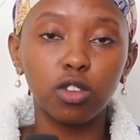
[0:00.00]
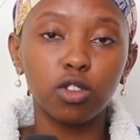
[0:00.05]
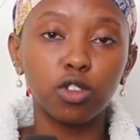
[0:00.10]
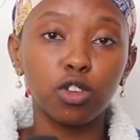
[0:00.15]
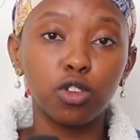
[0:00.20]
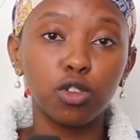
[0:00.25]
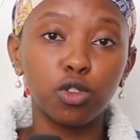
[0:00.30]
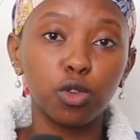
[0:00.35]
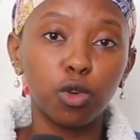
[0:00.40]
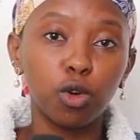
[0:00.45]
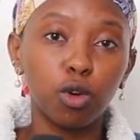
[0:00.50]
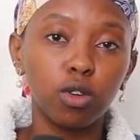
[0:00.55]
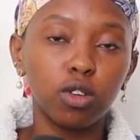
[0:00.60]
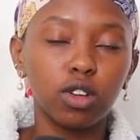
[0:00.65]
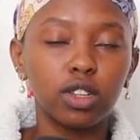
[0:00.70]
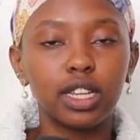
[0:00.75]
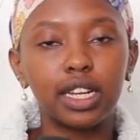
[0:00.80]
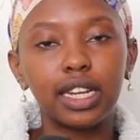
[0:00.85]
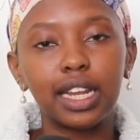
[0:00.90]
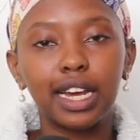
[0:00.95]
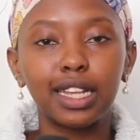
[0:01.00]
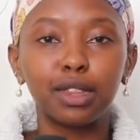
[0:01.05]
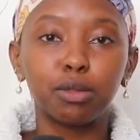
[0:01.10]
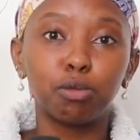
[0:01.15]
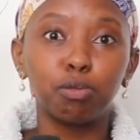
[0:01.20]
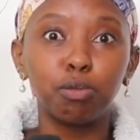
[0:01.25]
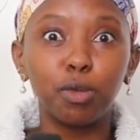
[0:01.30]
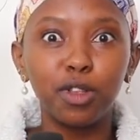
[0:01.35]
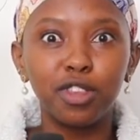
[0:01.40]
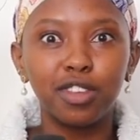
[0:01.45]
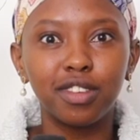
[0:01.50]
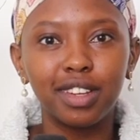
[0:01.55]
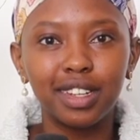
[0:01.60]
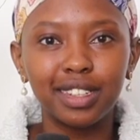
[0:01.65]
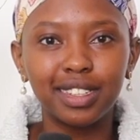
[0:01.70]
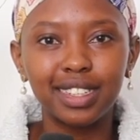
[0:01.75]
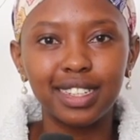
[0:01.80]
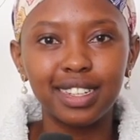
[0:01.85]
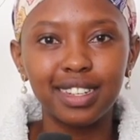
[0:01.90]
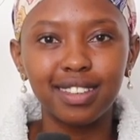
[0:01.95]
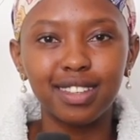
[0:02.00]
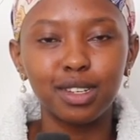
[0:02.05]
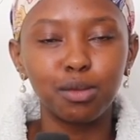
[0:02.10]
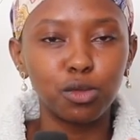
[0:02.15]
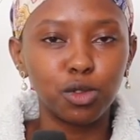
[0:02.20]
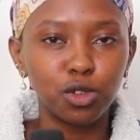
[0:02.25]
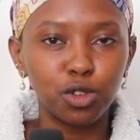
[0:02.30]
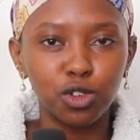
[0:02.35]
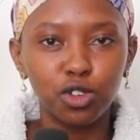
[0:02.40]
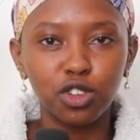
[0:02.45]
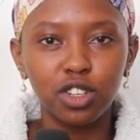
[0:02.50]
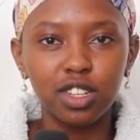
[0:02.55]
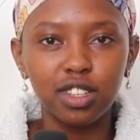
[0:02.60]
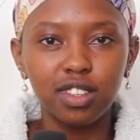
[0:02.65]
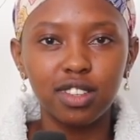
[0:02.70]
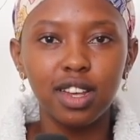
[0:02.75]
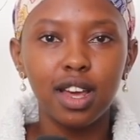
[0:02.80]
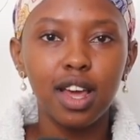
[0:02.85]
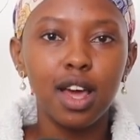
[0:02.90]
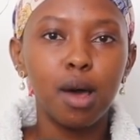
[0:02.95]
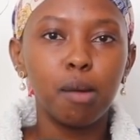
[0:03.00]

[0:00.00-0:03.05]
She's the, like both sisters and musicians,